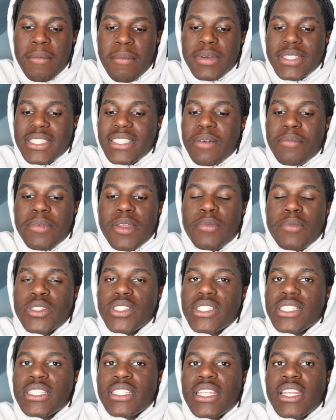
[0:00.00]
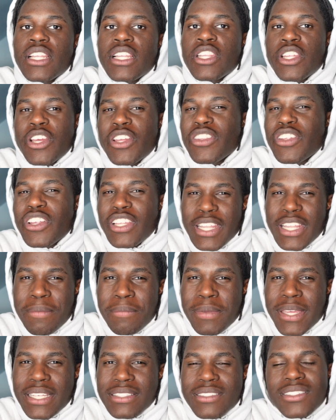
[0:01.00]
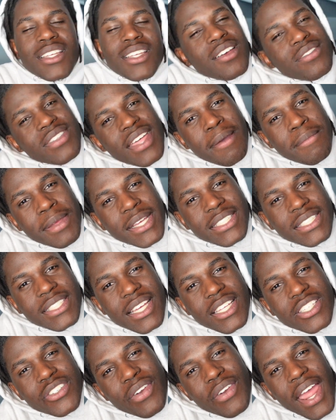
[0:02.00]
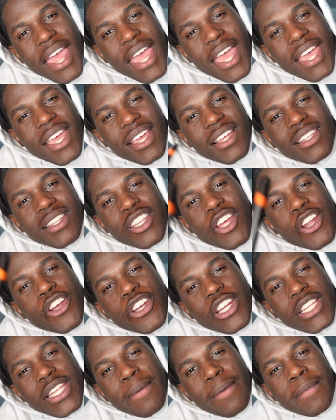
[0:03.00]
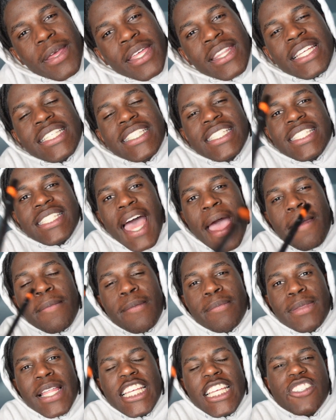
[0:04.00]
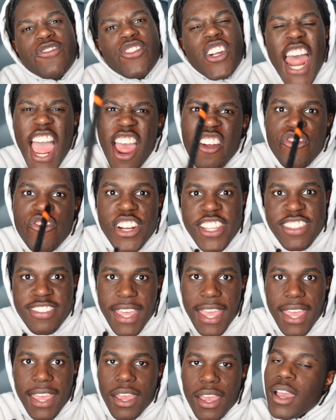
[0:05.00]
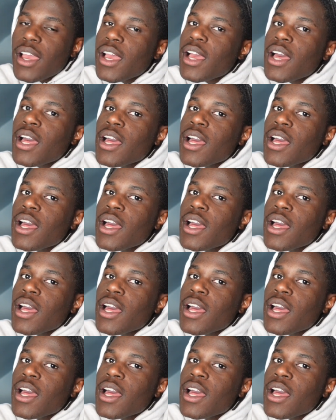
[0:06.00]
But some people just need to learn their limits, if that makes sense, right? Learn your limit. There's a time and place for everything.